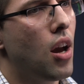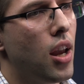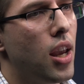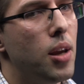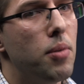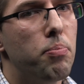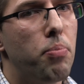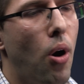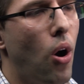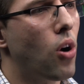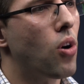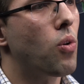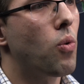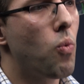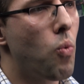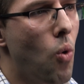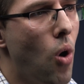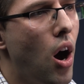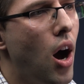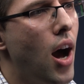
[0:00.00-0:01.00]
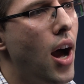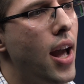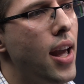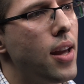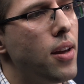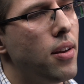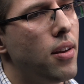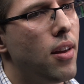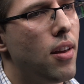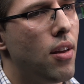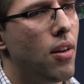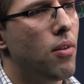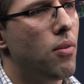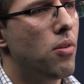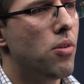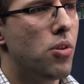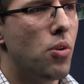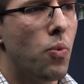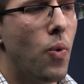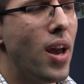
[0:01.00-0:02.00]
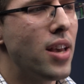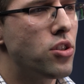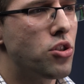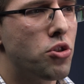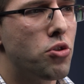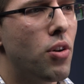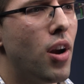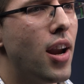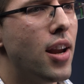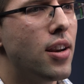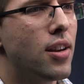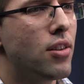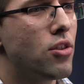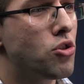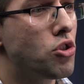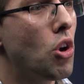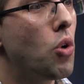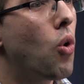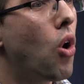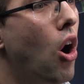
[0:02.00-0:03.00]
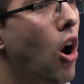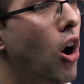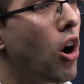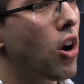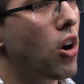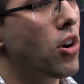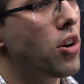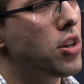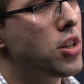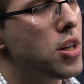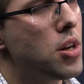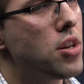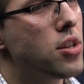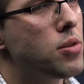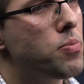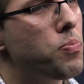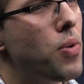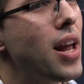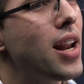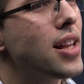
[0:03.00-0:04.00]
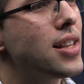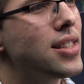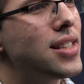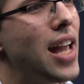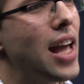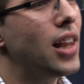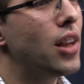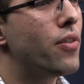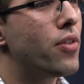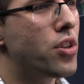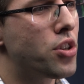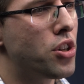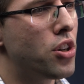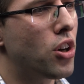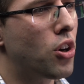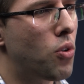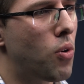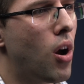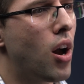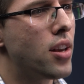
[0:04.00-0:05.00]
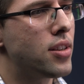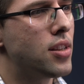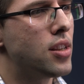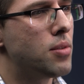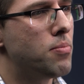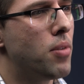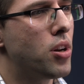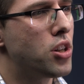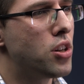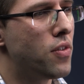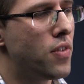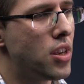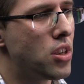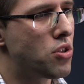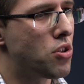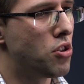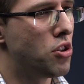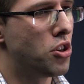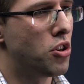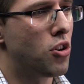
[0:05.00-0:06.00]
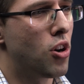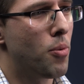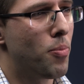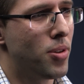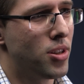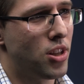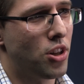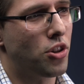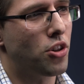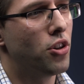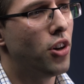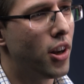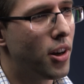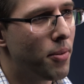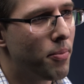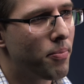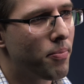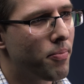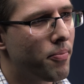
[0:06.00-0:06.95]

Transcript: in part why the West tried so hard to spread its television across as much of Eastern Europe as it could.